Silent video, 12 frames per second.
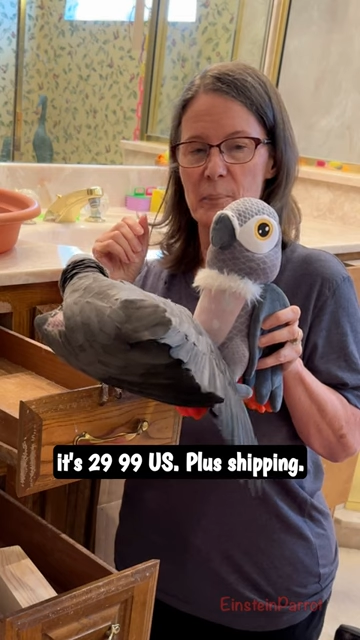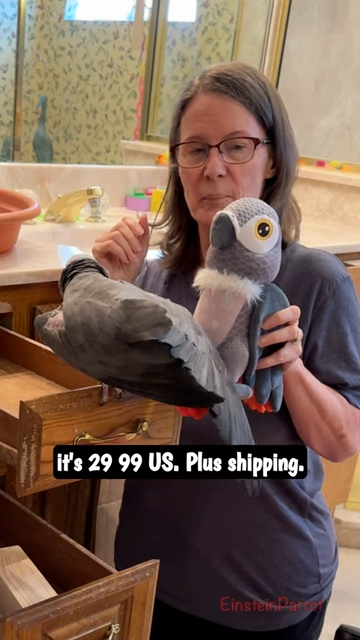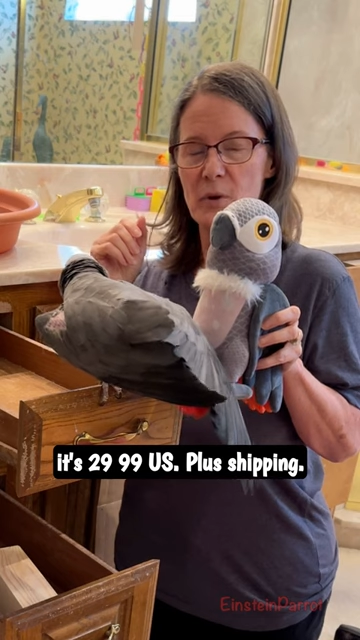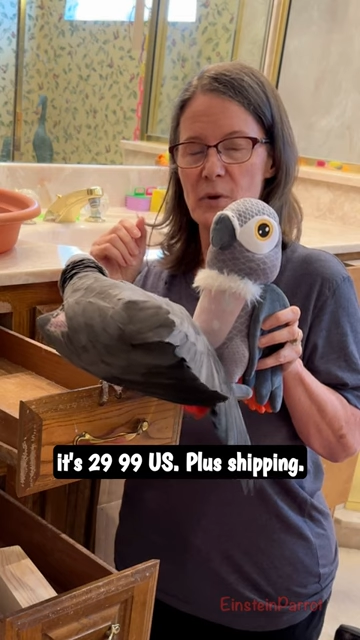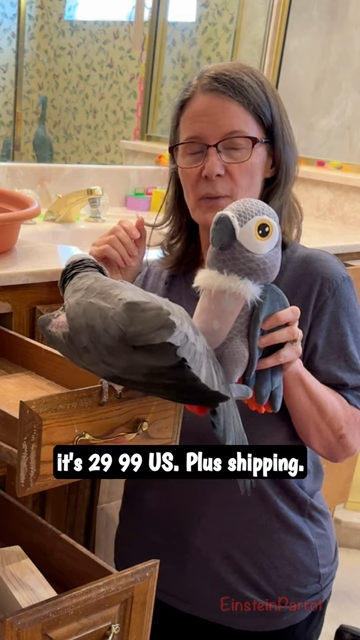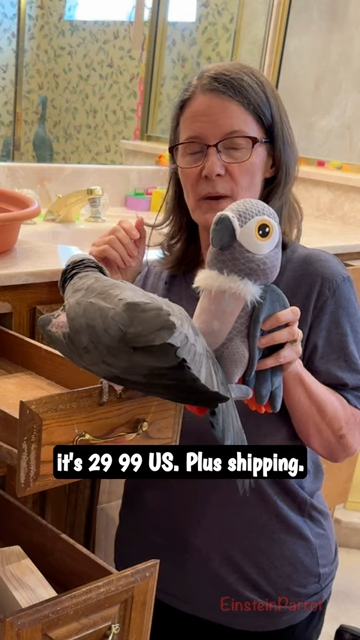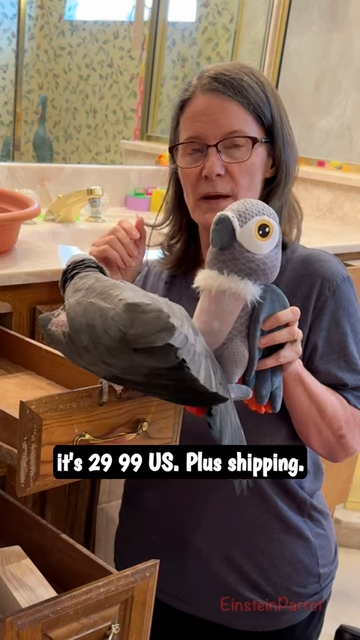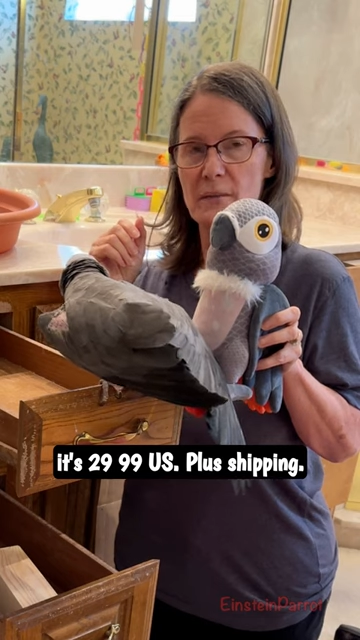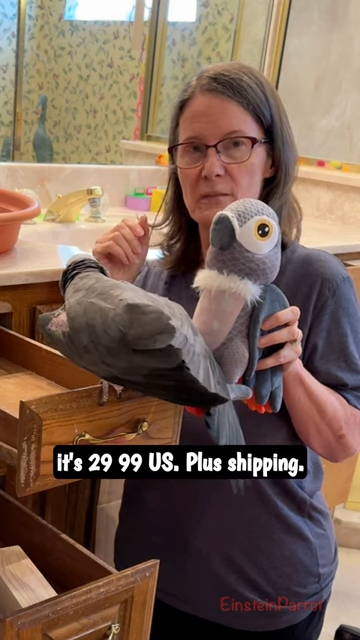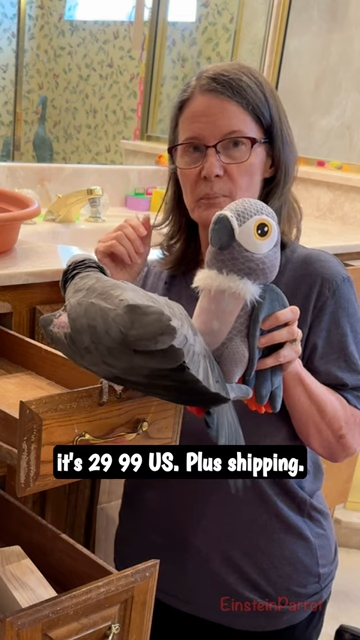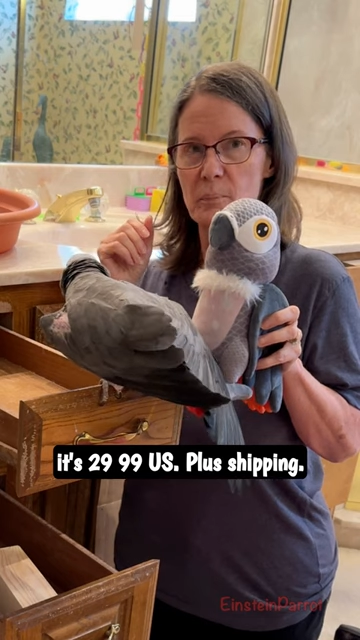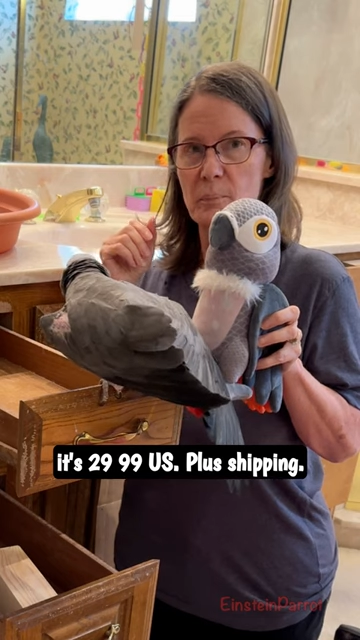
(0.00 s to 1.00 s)

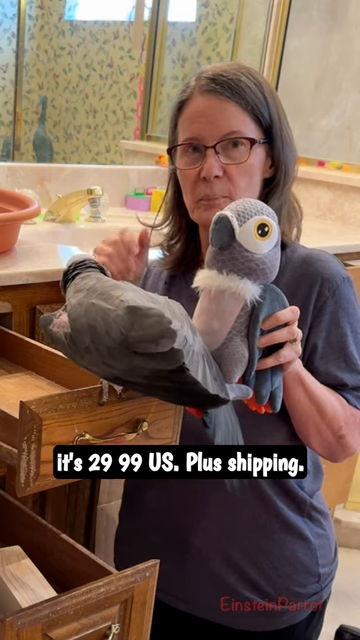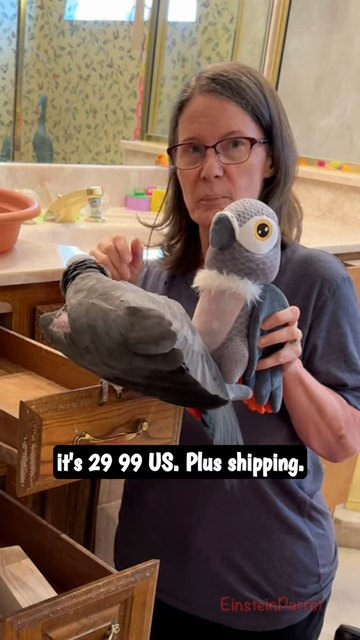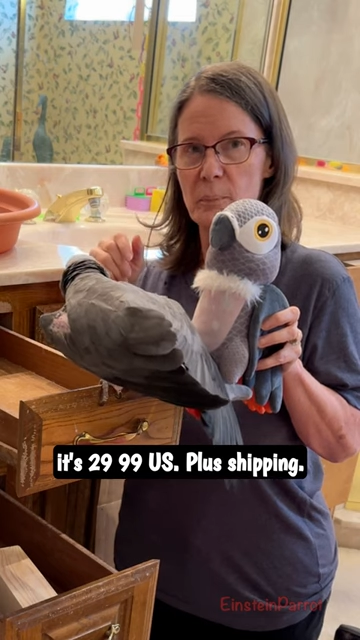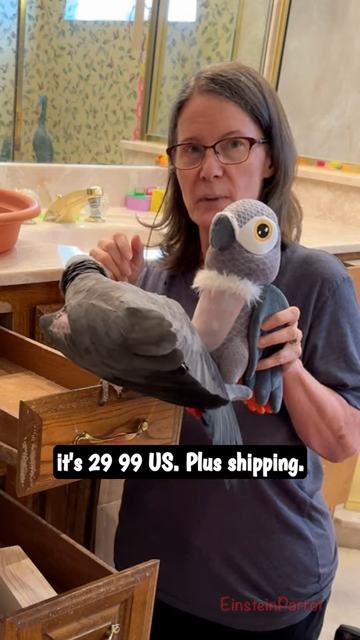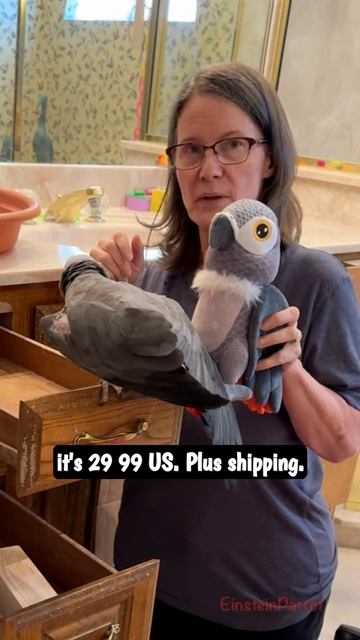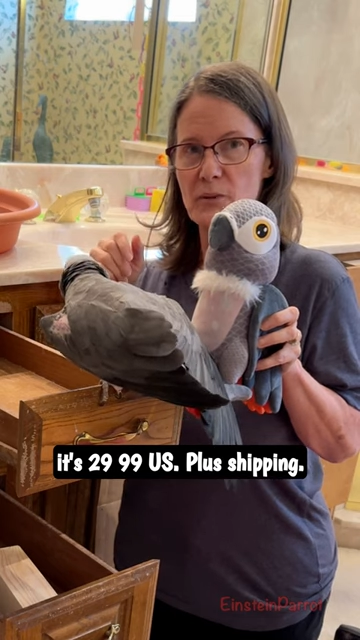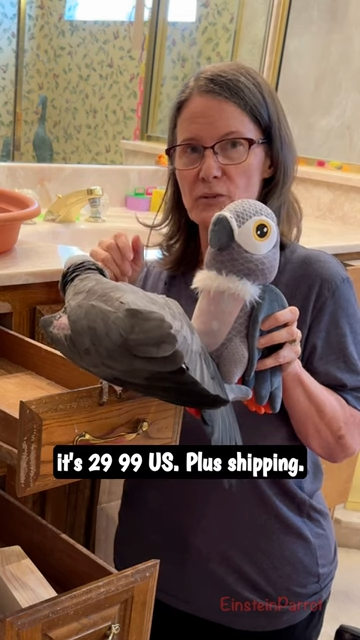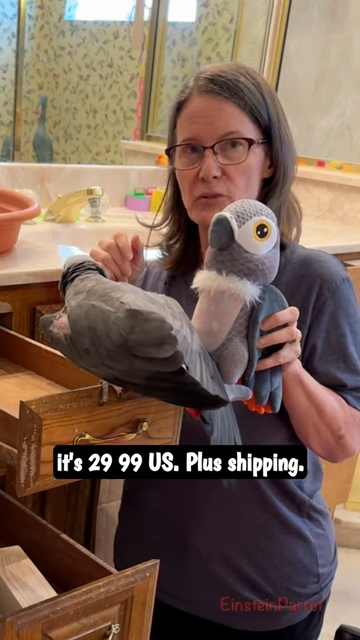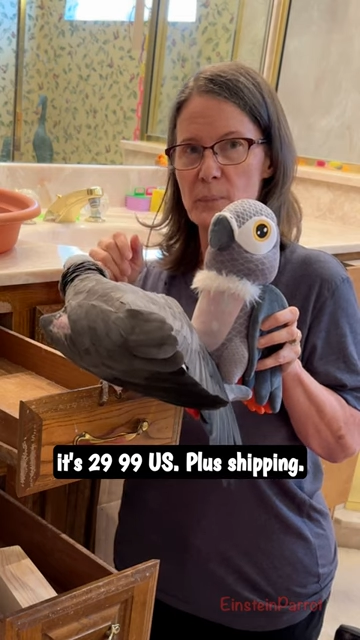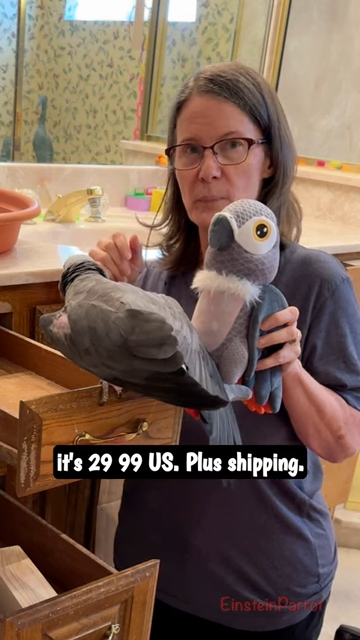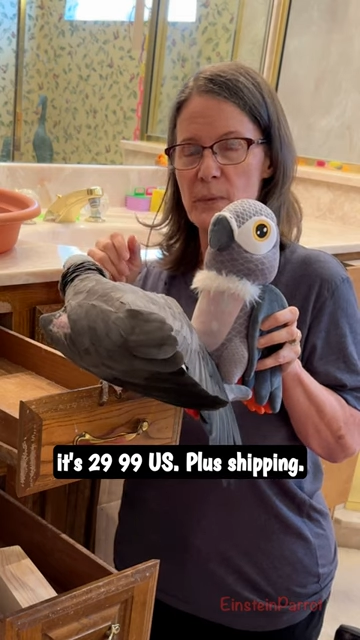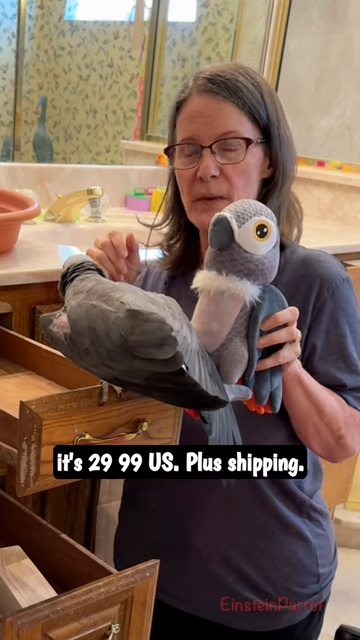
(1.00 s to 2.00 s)
US plus
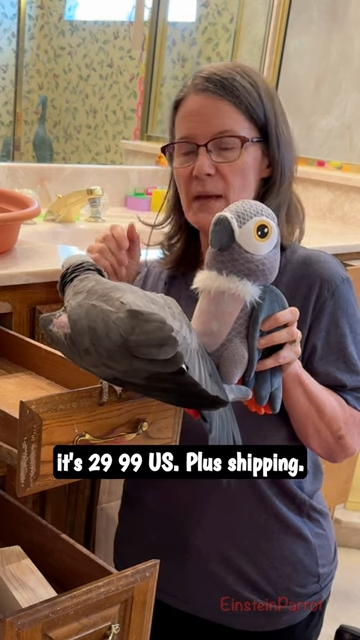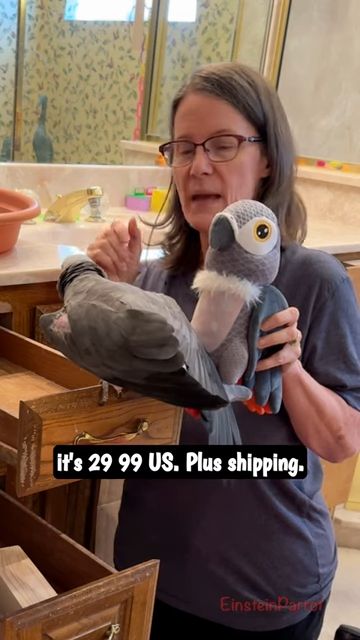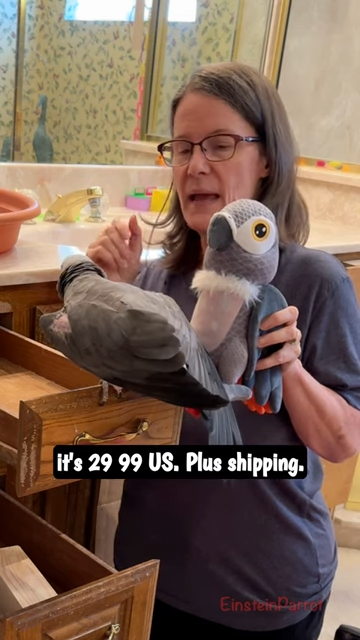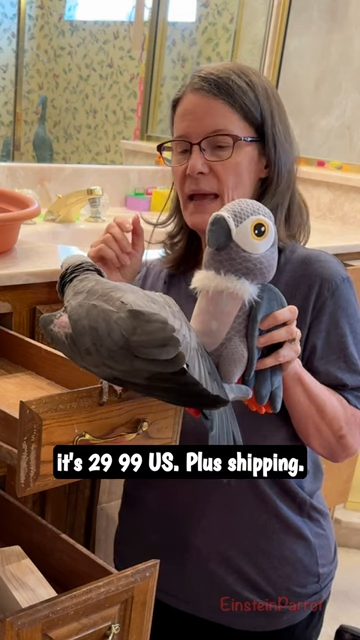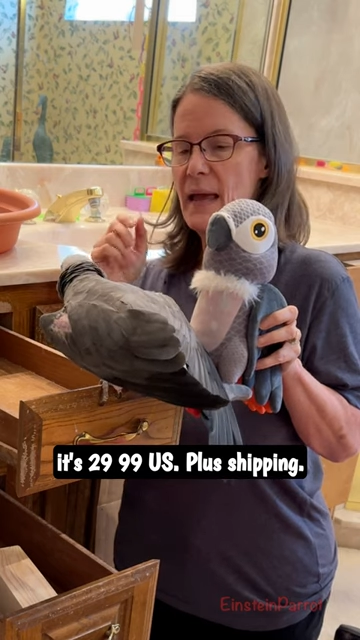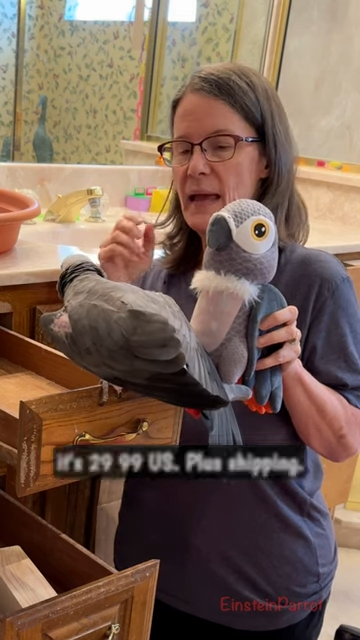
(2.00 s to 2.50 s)
shipping.